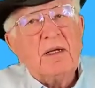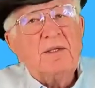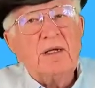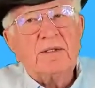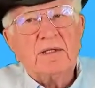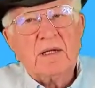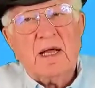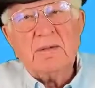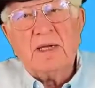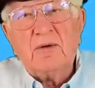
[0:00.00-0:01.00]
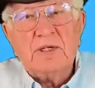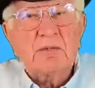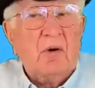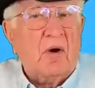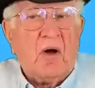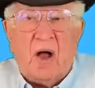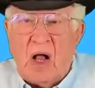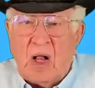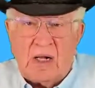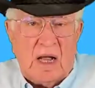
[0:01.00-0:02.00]
This has led me to explore
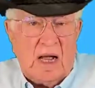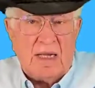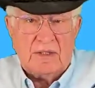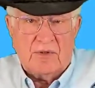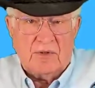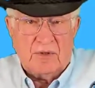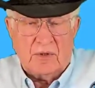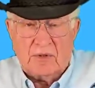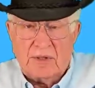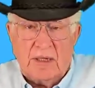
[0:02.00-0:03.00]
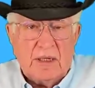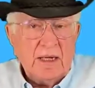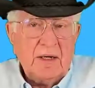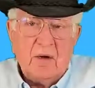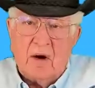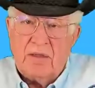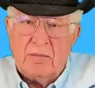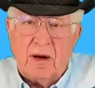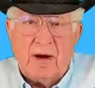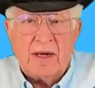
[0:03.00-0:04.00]
all kinds of zoos in North
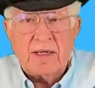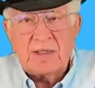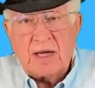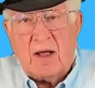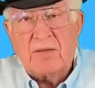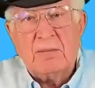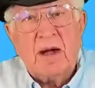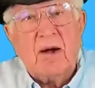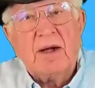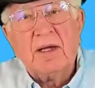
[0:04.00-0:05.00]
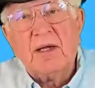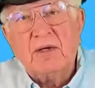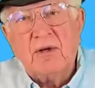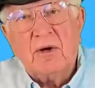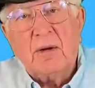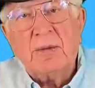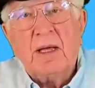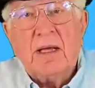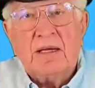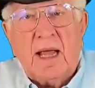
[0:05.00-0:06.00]
America, South America, Europe,
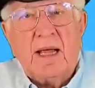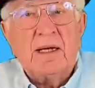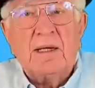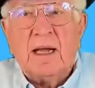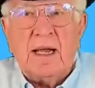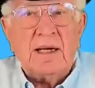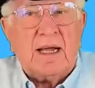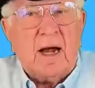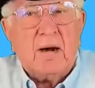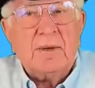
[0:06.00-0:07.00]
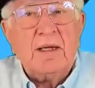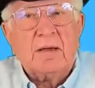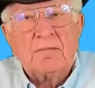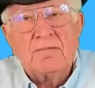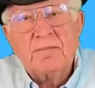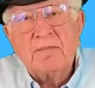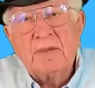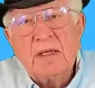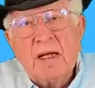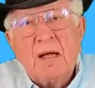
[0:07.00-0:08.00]
Canada, and the Caribbean.
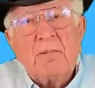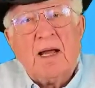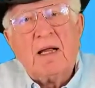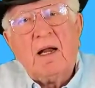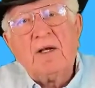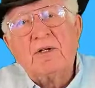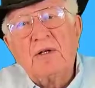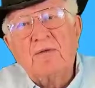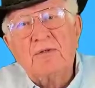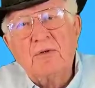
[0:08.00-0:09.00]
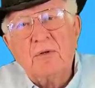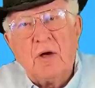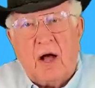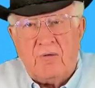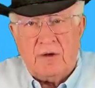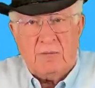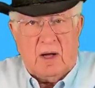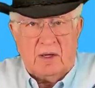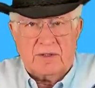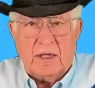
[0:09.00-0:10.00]
My collection of zoo coffee
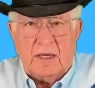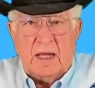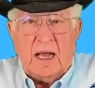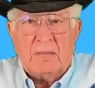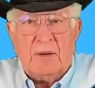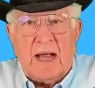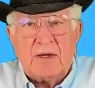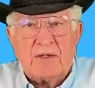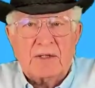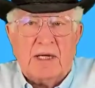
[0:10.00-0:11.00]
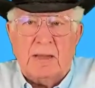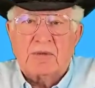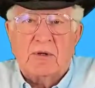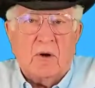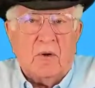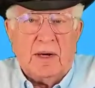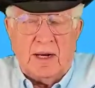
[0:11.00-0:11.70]
mugs and patches keeps growing